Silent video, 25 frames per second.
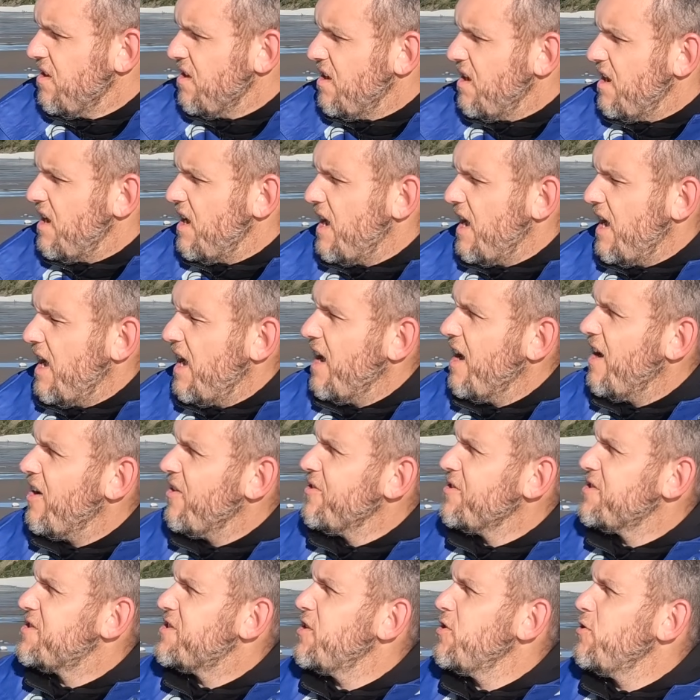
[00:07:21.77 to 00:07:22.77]
Uh,
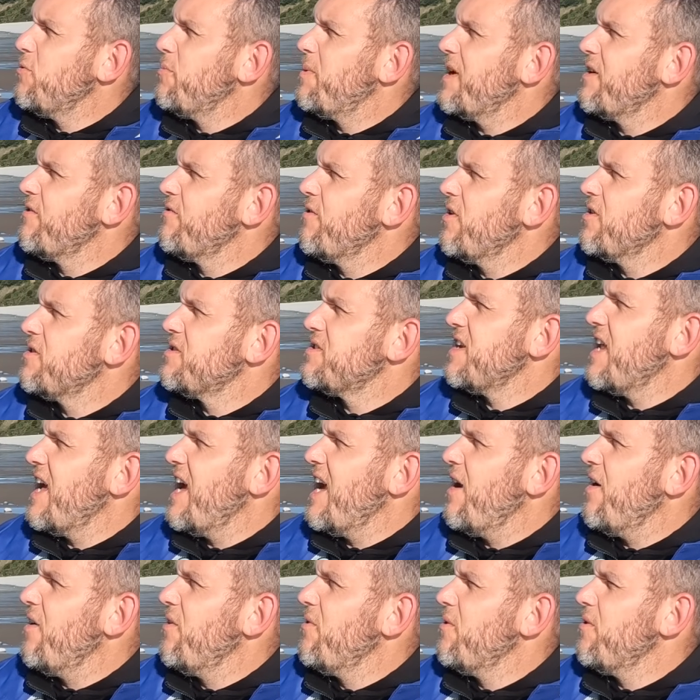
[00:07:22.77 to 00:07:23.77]
on the two big rods
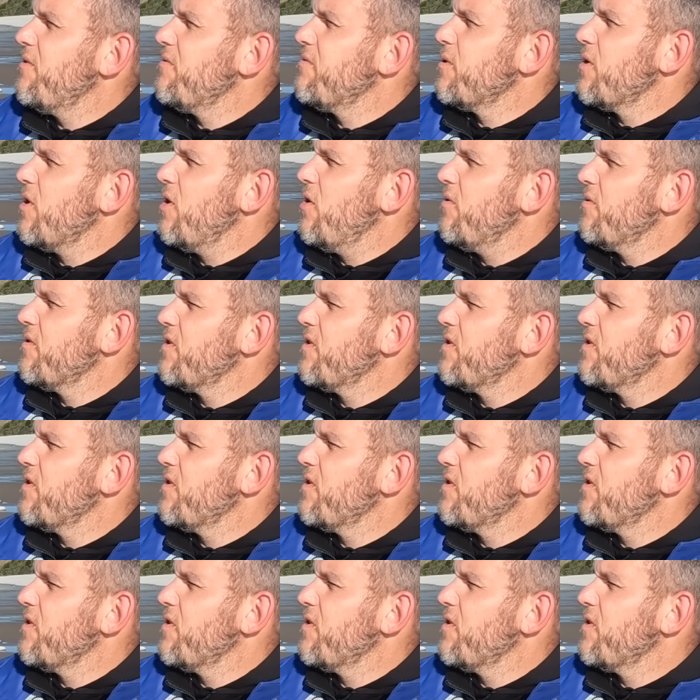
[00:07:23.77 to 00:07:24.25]
now, we've got?